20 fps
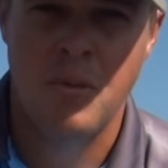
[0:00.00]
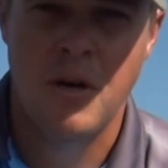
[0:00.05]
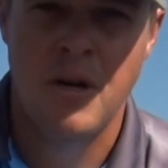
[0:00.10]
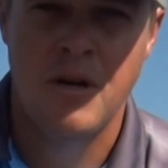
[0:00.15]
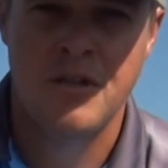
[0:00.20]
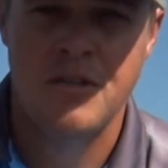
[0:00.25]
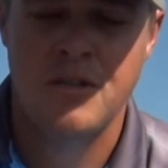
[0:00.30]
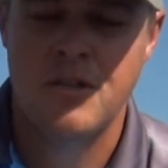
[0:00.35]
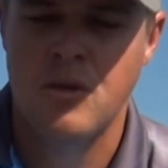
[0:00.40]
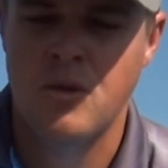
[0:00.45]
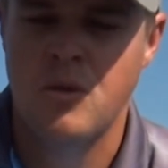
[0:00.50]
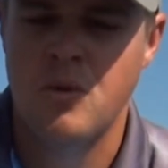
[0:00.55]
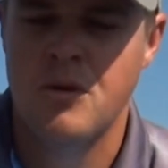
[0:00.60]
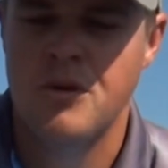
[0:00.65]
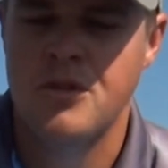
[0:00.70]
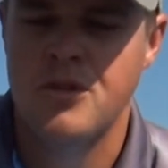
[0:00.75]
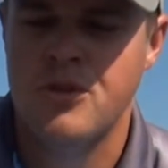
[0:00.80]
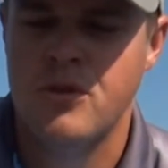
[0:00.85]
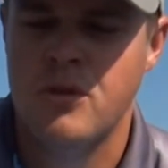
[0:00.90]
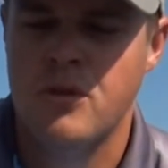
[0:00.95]
blade is still
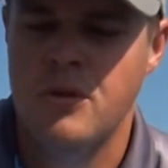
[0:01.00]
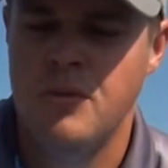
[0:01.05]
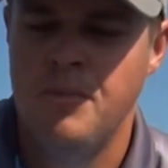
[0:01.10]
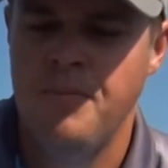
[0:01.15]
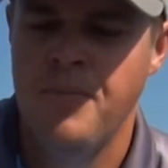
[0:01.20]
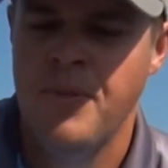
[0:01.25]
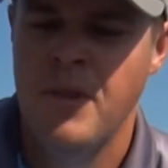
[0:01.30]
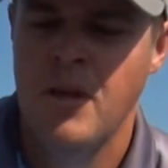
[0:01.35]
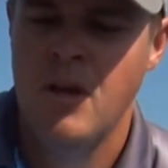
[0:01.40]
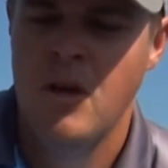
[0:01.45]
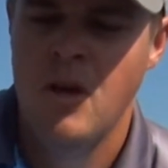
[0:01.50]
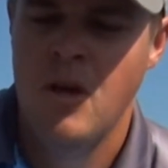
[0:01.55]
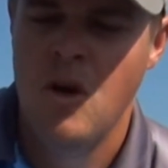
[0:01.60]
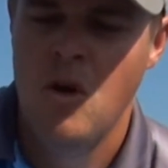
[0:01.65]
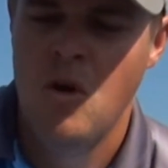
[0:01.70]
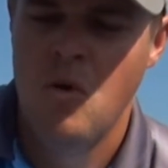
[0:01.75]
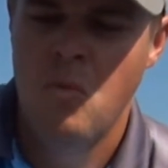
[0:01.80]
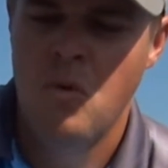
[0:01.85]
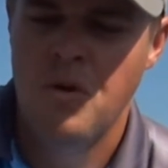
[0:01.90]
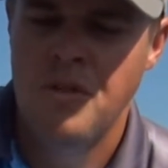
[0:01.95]
quite strong.
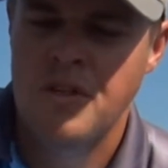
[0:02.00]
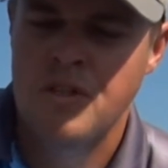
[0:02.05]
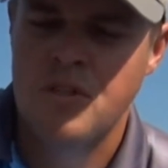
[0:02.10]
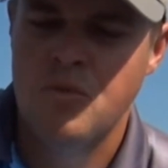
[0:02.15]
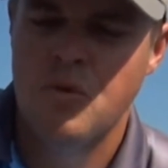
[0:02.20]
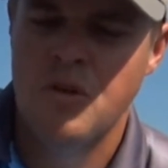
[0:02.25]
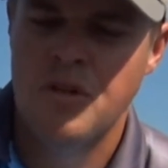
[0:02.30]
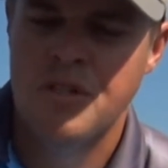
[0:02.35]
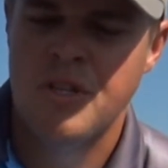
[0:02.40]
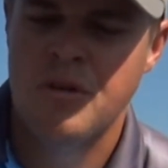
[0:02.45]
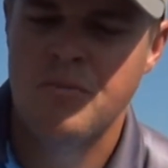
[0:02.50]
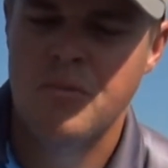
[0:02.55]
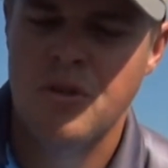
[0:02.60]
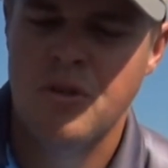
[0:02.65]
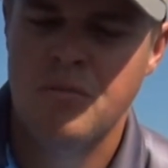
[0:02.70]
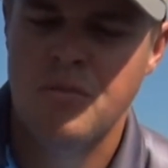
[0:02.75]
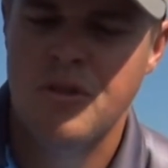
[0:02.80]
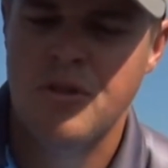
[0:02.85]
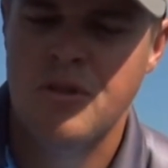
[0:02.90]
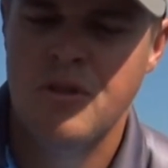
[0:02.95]
What this will
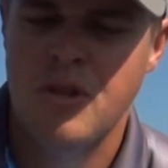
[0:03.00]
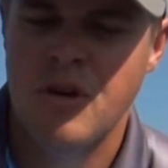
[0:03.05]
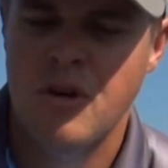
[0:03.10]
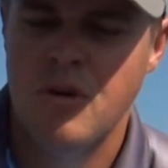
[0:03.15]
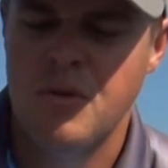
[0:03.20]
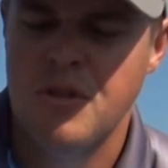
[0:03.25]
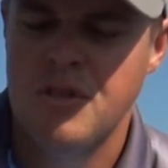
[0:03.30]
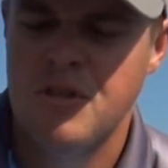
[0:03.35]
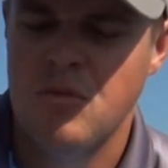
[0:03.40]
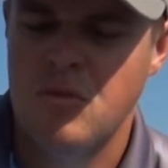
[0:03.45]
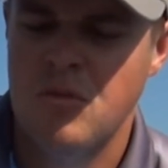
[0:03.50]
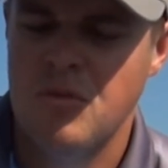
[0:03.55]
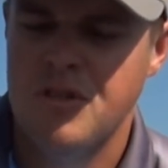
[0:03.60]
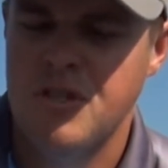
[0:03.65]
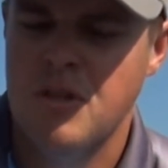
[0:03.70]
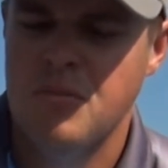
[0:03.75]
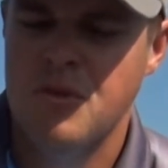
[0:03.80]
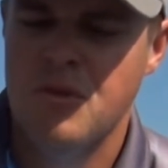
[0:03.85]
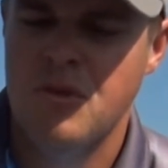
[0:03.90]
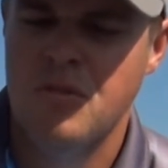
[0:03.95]
sometimes do though is it will
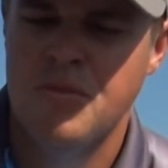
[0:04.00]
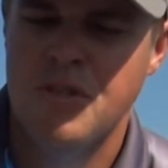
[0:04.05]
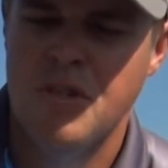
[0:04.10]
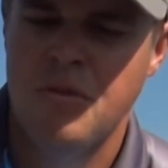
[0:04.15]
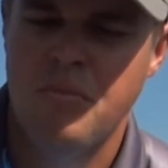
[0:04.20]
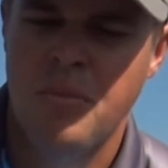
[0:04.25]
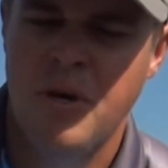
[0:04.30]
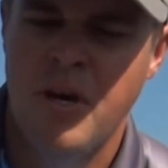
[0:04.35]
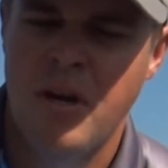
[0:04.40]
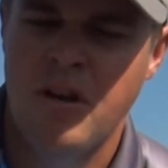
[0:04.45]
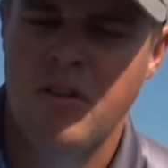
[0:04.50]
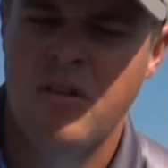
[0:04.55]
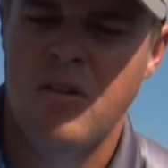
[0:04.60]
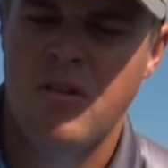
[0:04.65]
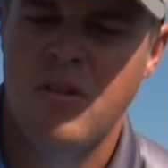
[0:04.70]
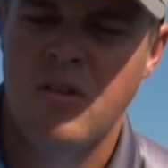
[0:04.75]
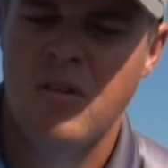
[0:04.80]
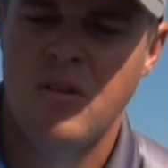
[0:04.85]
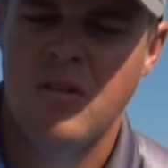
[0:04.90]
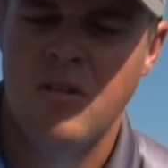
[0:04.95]
sometimes
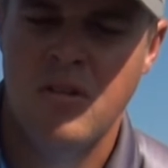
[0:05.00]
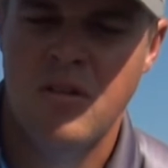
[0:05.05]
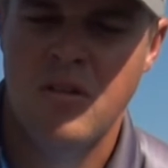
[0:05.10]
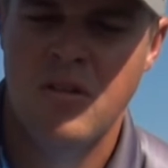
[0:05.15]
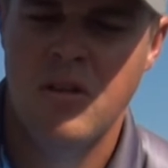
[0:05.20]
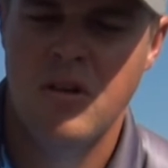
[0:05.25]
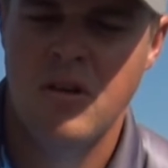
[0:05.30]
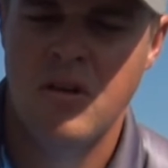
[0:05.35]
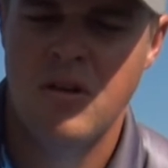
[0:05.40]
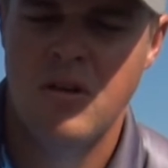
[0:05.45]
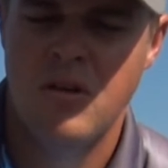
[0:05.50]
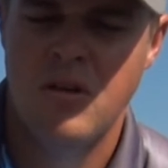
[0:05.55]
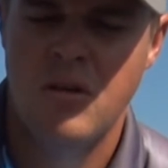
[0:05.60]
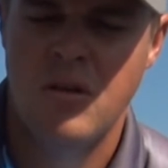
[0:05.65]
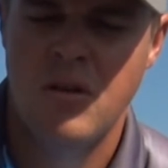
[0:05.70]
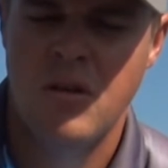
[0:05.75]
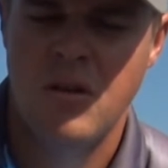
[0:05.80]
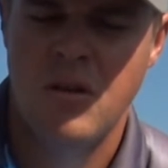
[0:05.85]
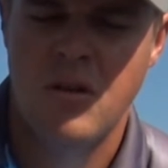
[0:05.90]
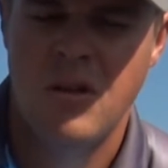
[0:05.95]
impact the
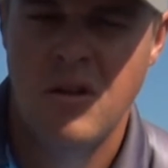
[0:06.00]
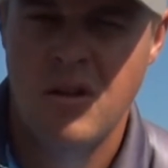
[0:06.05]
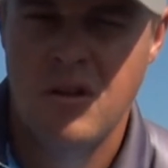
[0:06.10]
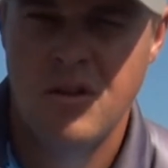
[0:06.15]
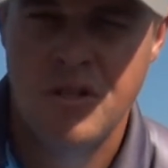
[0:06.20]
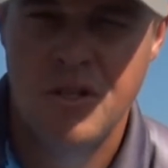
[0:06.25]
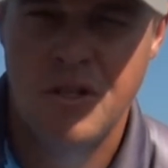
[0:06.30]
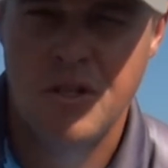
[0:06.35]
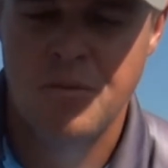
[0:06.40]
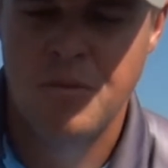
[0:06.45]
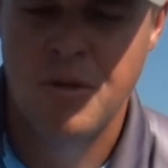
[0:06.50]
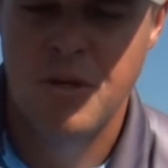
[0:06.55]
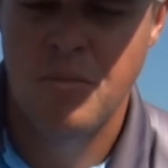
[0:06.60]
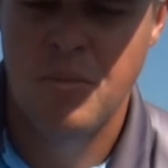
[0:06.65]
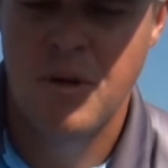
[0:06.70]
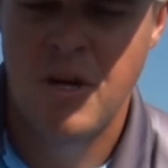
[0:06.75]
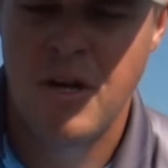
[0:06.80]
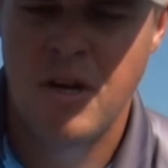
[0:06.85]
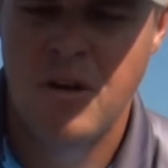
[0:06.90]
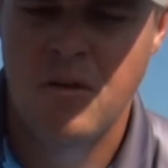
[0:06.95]
jig spinner
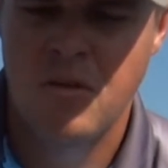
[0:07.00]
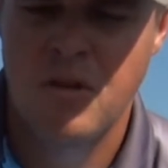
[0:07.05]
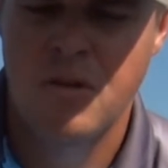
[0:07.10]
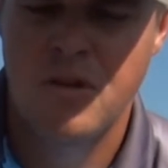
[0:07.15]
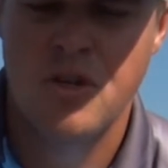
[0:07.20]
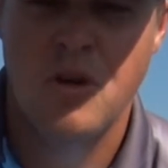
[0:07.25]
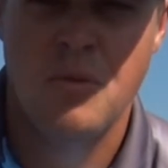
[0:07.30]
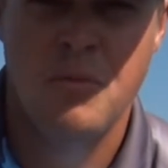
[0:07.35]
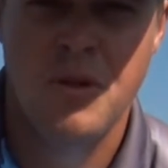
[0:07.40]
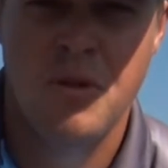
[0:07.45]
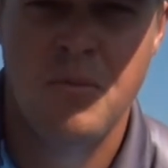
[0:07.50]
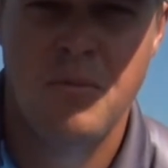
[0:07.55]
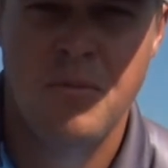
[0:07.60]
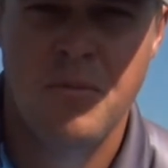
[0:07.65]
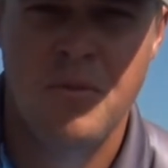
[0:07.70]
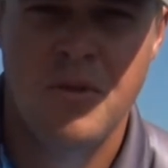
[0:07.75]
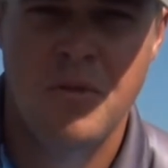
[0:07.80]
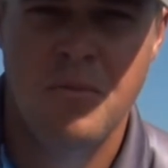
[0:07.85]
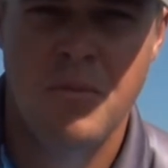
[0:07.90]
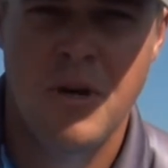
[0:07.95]
blade on the top of
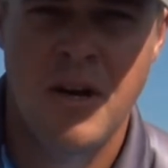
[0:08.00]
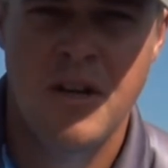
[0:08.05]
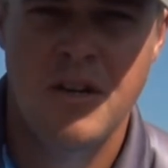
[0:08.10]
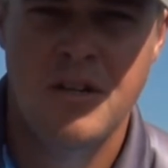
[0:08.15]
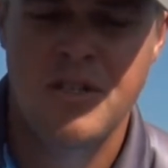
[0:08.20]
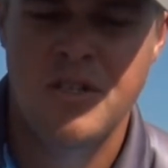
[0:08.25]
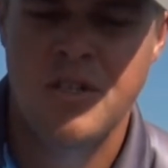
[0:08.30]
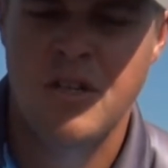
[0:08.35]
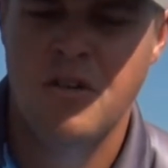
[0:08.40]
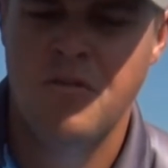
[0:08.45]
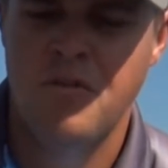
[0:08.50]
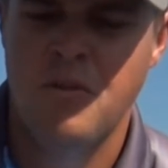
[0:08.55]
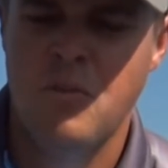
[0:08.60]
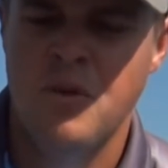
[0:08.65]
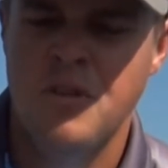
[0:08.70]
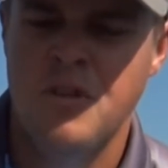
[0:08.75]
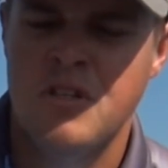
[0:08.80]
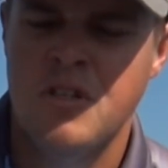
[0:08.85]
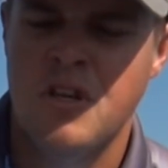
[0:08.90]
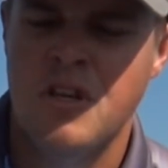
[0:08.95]
the blade itself, and
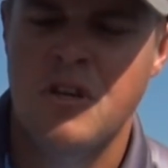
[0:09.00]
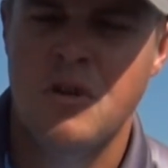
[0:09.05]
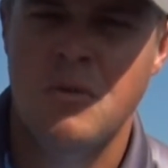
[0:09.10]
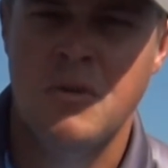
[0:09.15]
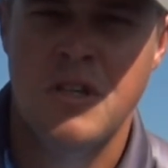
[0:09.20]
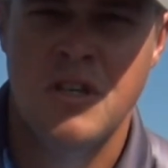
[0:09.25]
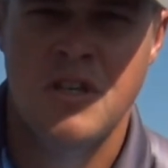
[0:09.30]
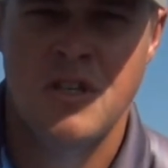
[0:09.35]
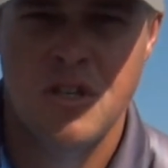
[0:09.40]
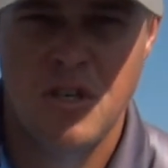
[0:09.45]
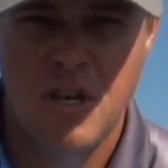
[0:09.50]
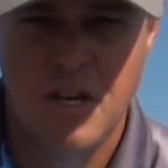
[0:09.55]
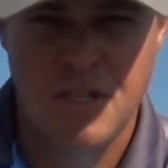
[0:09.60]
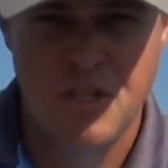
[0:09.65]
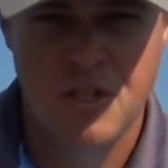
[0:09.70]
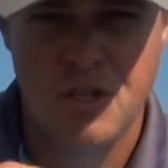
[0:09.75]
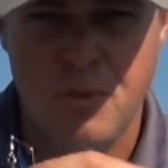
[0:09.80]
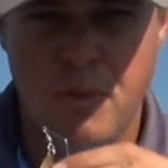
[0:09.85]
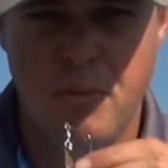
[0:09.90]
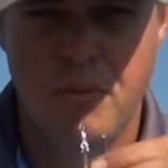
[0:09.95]
what this can do is as
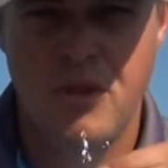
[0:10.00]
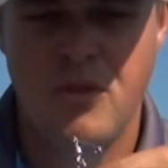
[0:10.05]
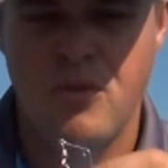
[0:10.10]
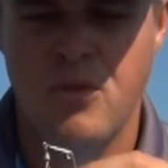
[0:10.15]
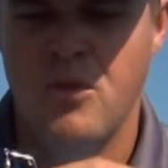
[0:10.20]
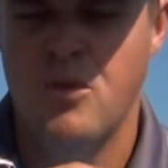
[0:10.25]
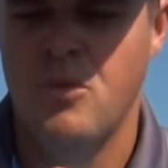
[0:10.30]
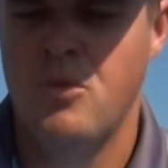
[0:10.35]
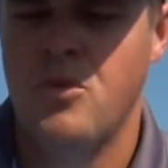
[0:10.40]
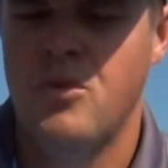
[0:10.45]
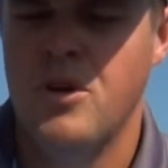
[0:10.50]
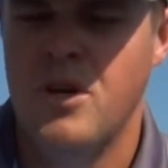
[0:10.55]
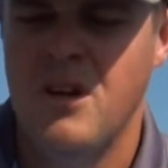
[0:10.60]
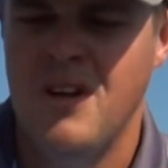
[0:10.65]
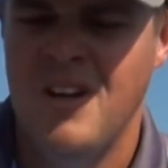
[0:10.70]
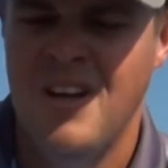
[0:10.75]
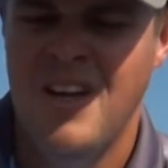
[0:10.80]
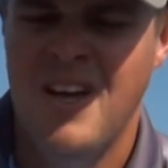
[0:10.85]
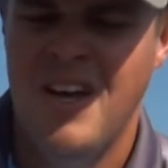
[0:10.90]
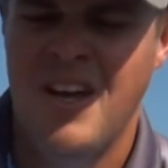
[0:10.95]
it's swimming through the water
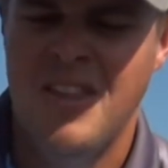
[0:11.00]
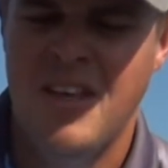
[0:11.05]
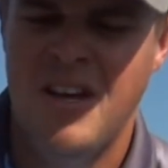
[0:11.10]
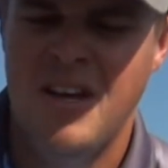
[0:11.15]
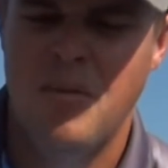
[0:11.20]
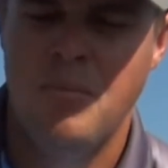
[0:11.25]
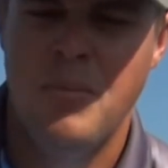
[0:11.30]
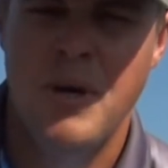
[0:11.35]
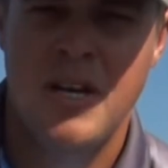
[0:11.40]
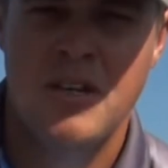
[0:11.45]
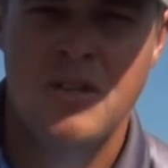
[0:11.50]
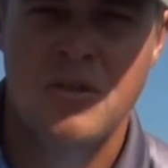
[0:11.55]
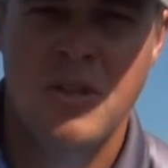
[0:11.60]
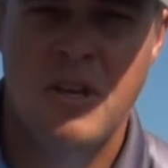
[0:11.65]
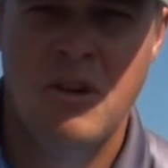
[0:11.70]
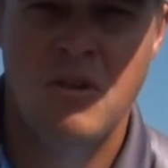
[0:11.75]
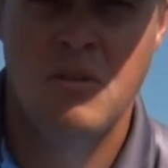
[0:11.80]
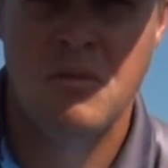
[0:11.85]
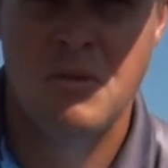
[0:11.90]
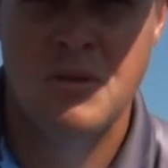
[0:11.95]
and that impacts on
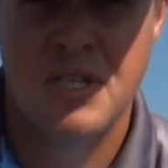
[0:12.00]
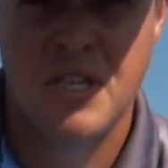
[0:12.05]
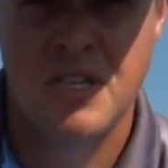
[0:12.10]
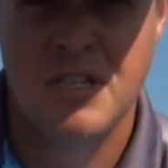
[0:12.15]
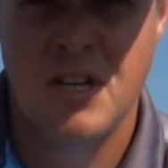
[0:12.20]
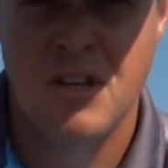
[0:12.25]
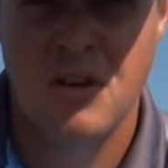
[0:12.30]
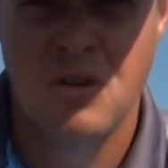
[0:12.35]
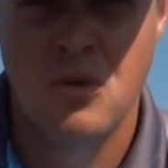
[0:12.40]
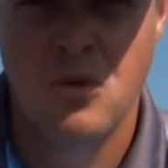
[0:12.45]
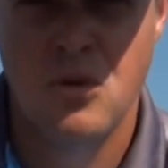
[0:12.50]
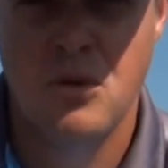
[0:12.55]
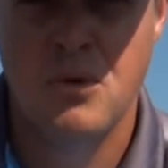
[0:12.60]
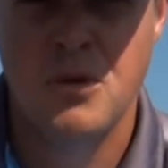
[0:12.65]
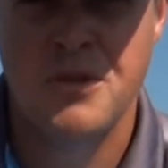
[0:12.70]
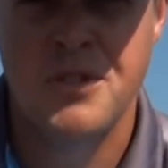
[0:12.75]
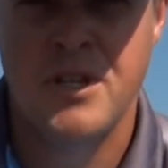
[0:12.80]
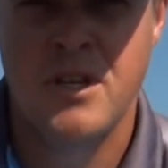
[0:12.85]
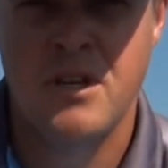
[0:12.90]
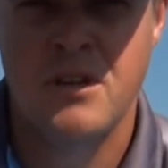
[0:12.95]
there, it sends out an
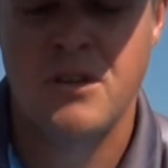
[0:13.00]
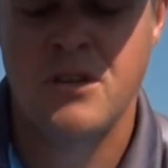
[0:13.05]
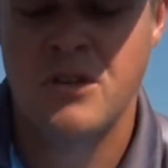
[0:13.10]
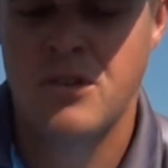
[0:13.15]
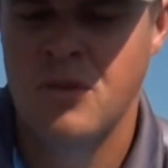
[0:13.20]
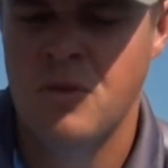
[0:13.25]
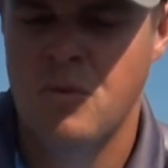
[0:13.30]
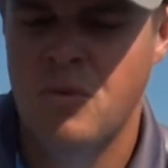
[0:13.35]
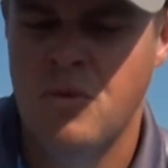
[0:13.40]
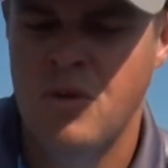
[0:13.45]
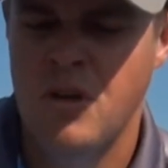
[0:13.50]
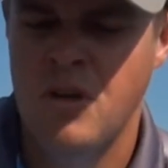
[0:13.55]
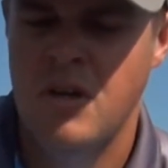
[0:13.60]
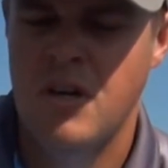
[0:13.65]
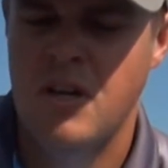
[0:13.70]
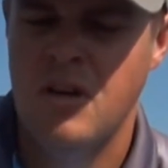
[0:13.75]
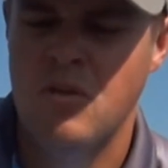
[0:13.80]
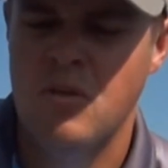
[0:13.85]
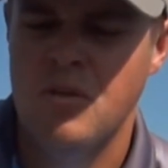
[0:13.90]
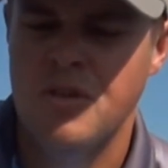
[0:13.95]
audible sound into the water,
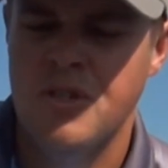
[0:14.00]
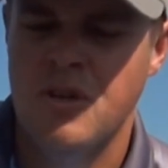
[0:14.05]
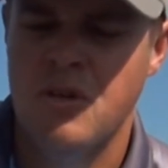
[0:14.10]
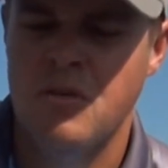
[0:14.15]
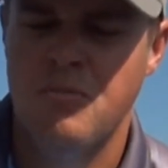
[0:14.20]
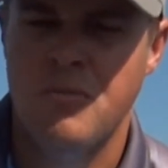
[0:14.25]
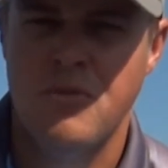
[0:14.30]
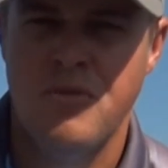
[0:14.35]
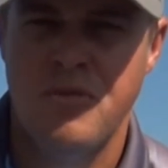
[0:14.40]
and it also